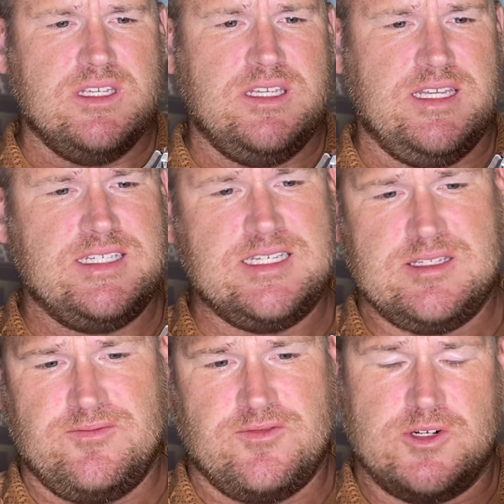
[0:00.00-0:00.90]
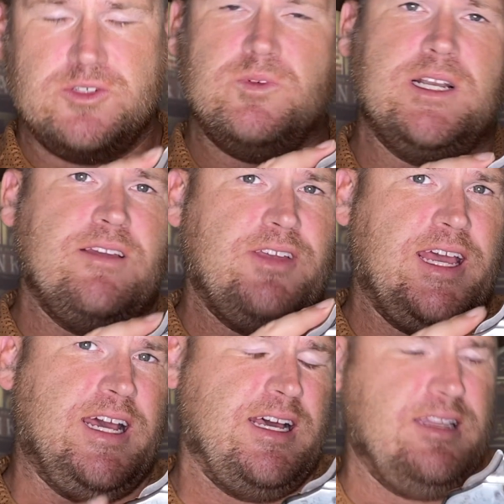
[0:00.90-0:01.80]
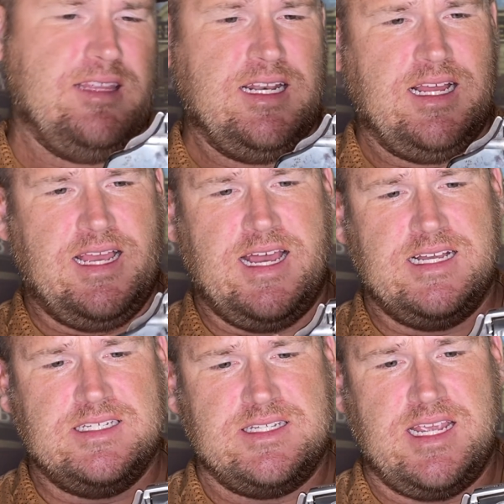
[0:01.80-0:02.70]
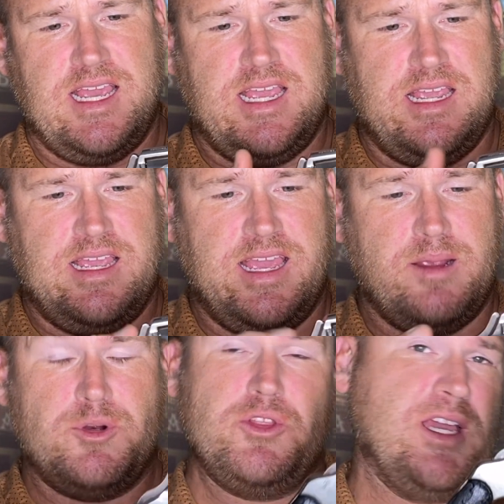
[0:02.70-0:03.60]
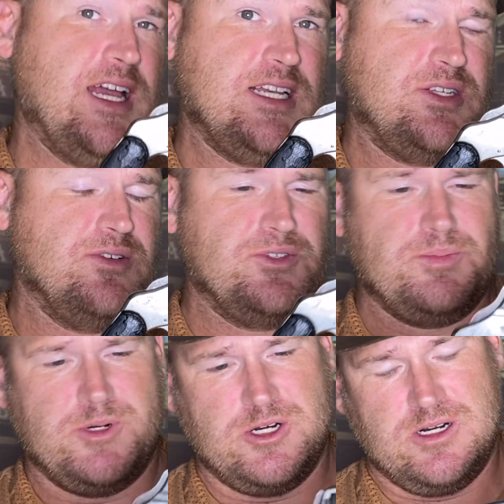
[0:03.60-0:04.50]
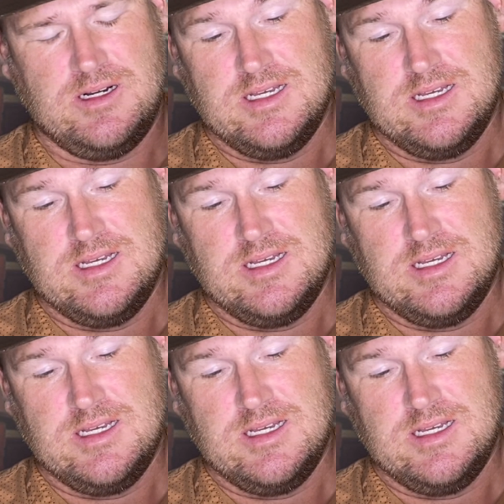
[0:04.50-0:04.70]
This is the first one I've had that it has a hammer that has no spur.